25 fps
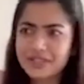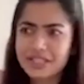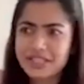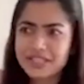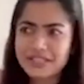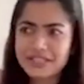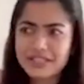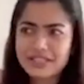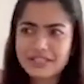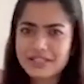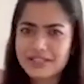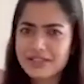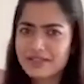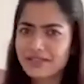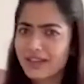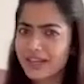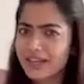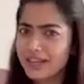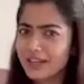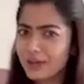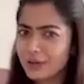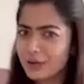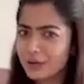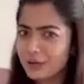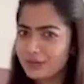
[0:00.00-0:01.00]
This is
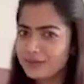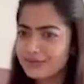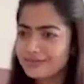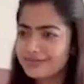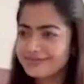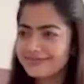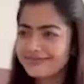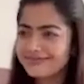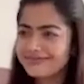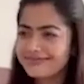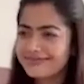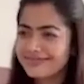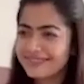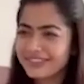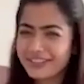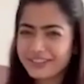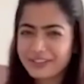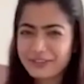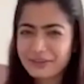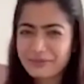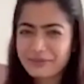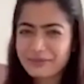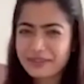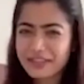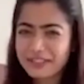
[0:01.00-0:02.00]
very new
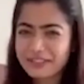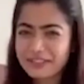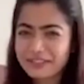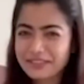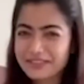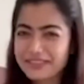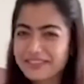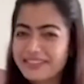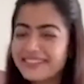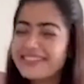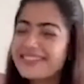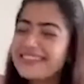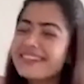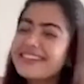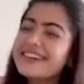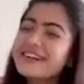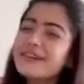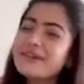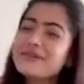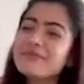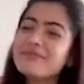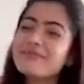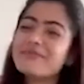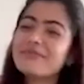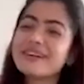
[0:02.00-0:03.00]
to me too,
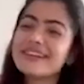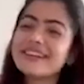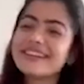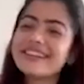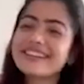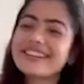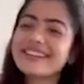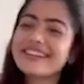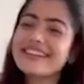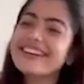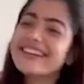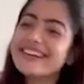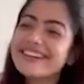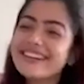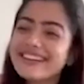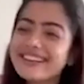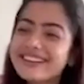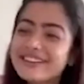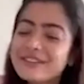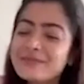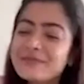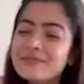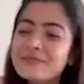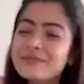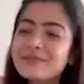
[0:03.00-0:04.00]
but
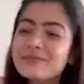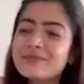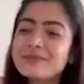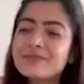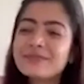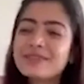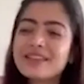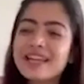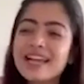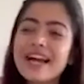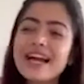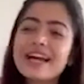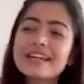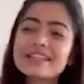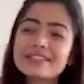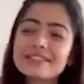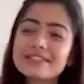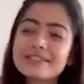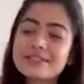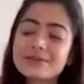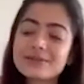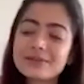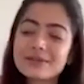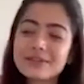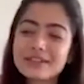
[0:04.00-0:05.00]
I
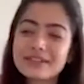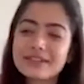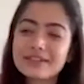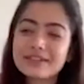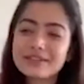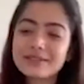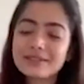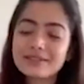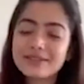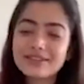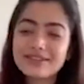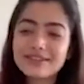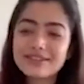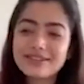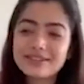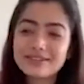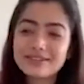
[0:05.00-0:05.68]
just wanted to